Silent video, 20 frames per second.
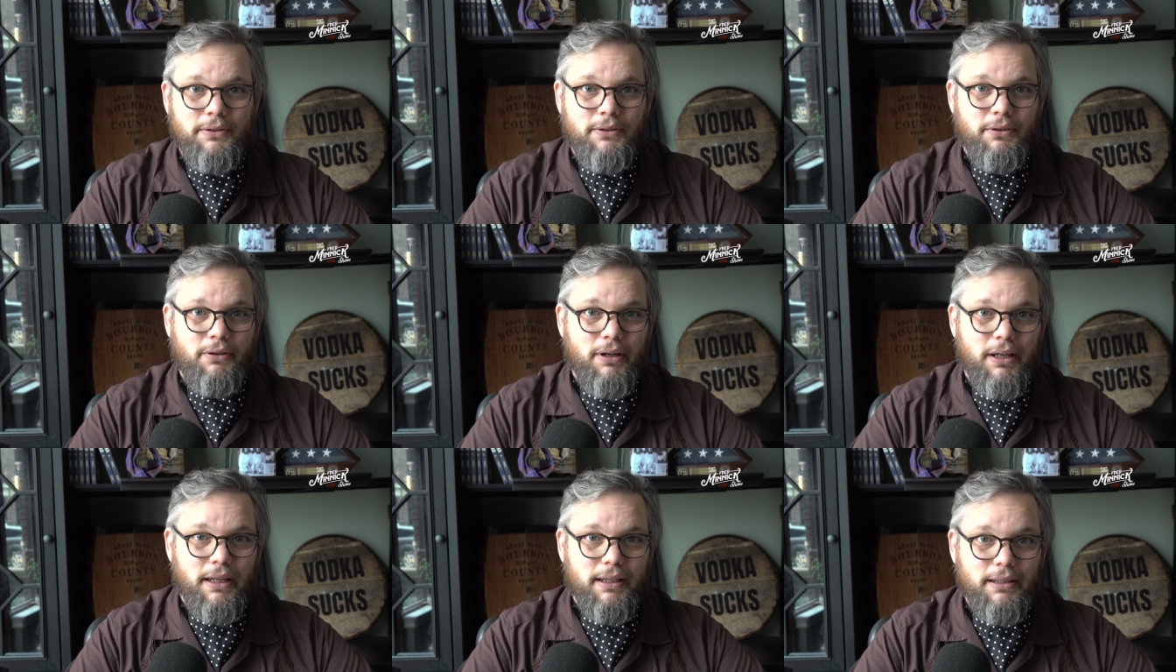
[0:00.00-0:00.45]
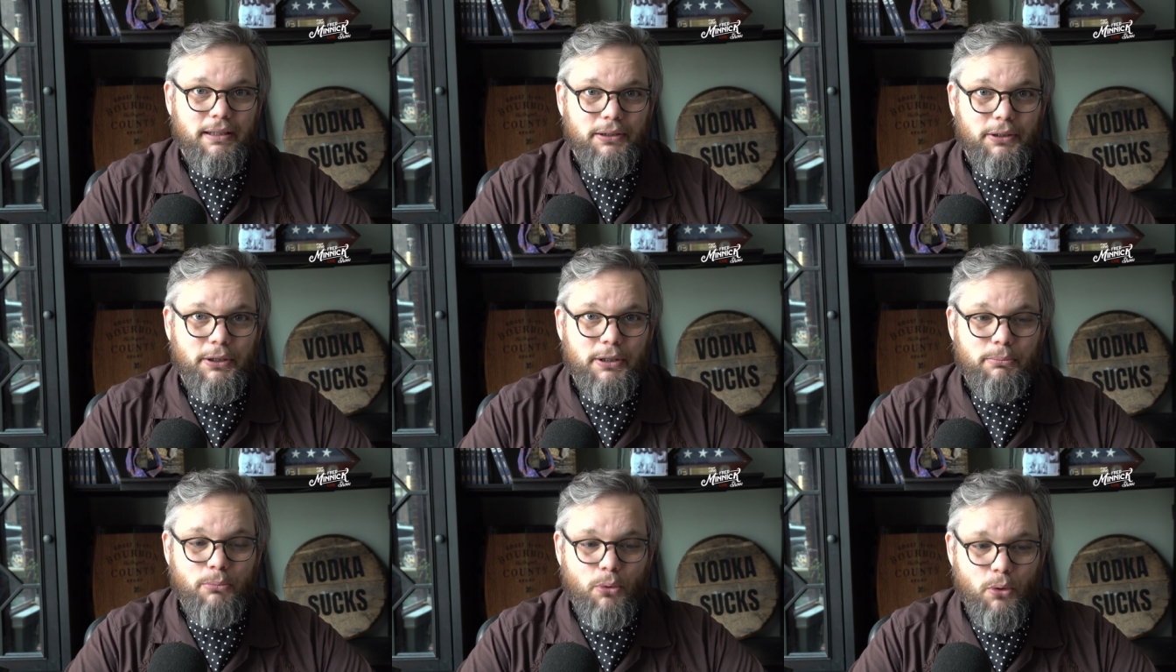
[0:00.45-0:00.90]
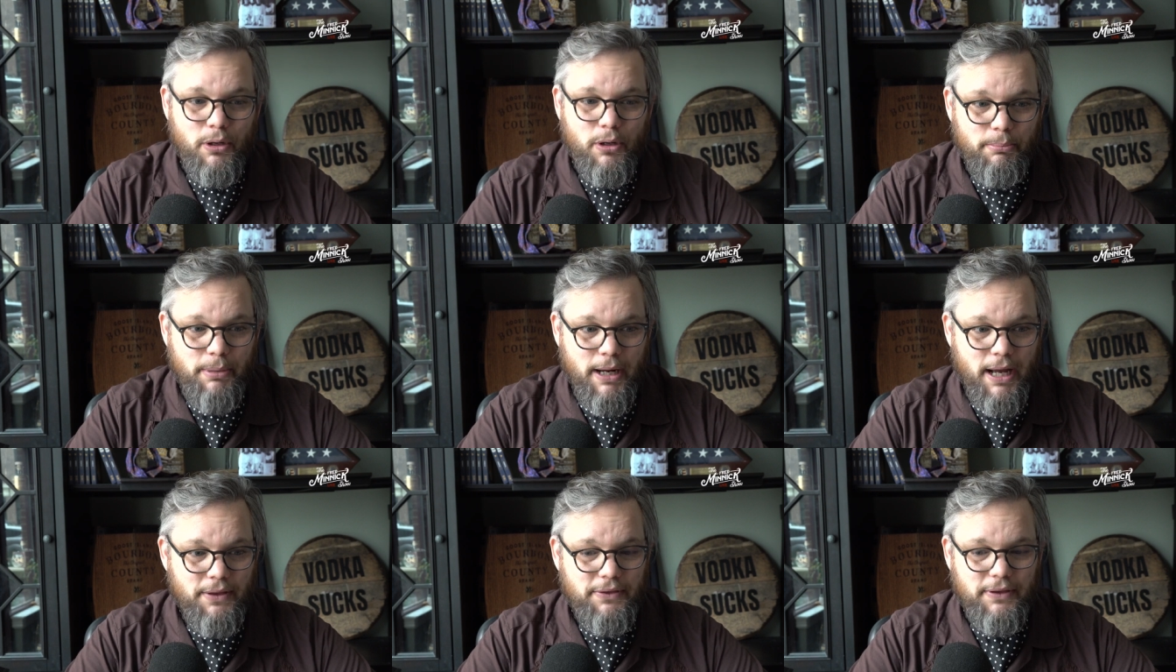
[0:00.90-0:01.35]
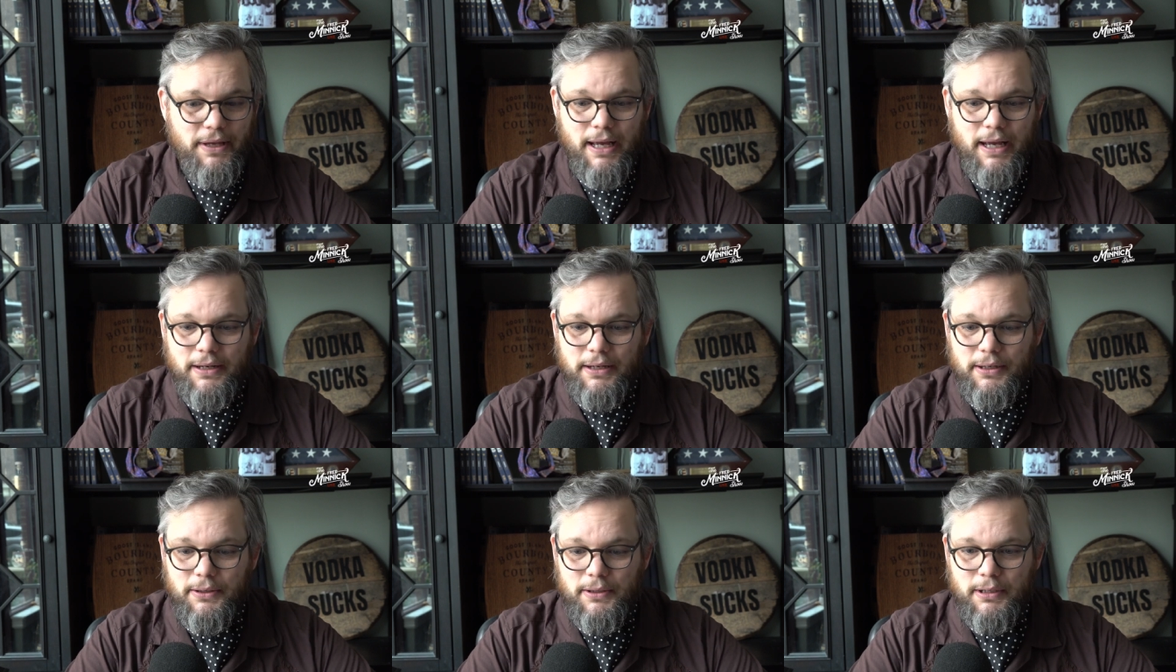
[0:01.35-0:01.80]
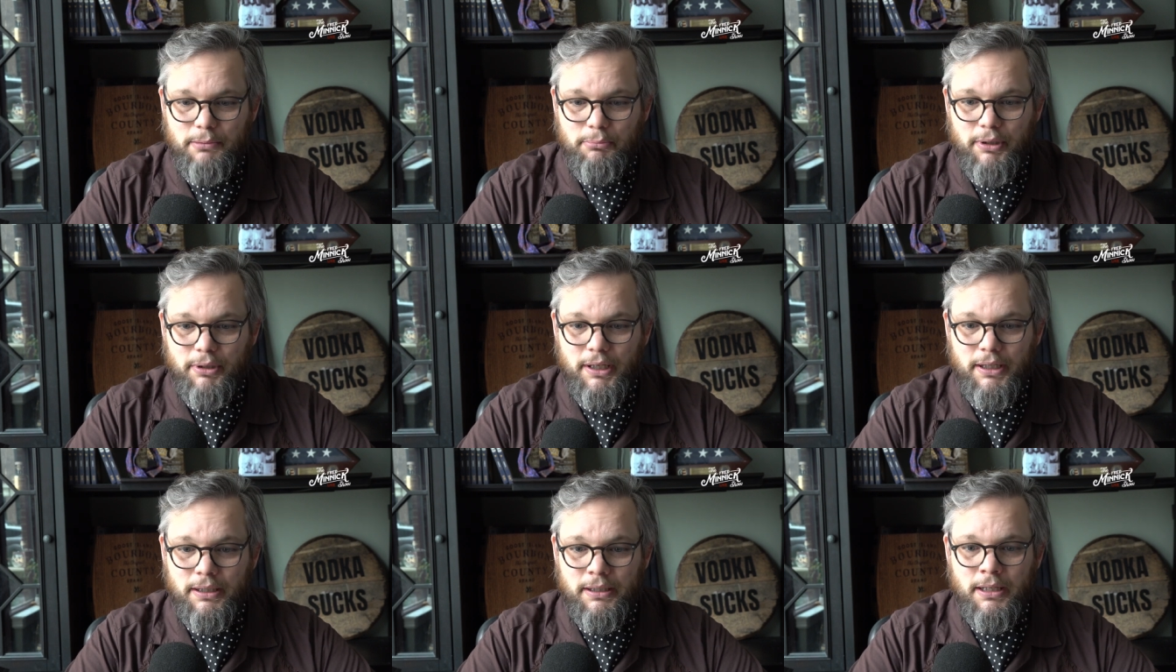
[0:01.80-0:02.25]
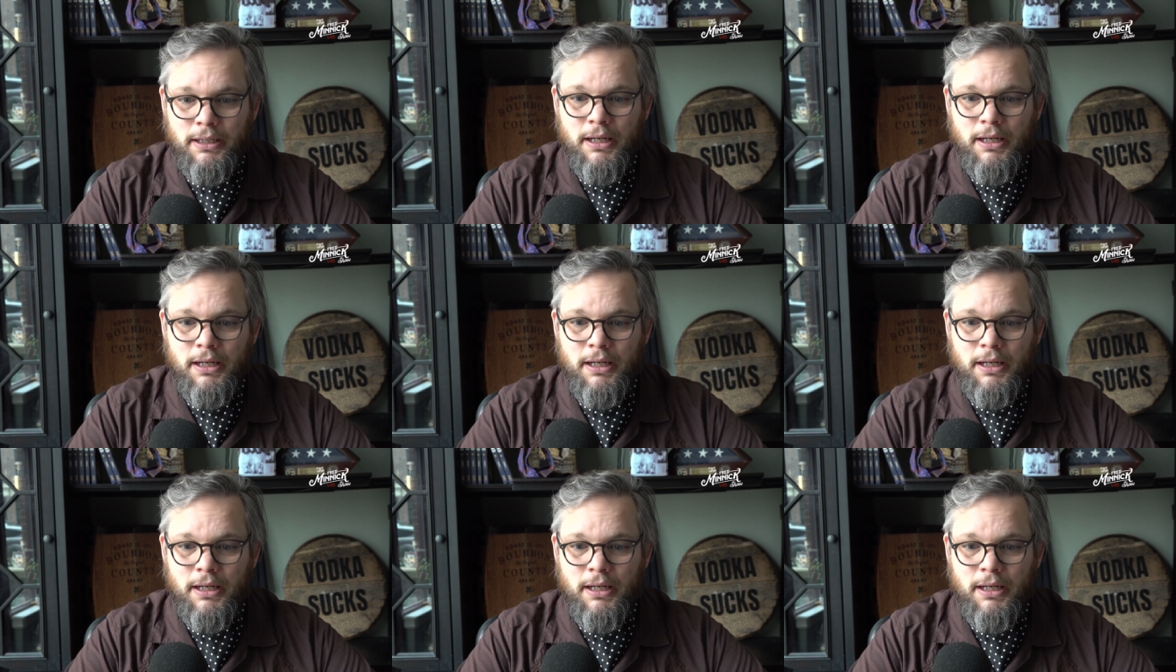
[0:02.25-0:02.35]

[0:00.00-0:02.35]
You're going to get to learn more about that here in a bit.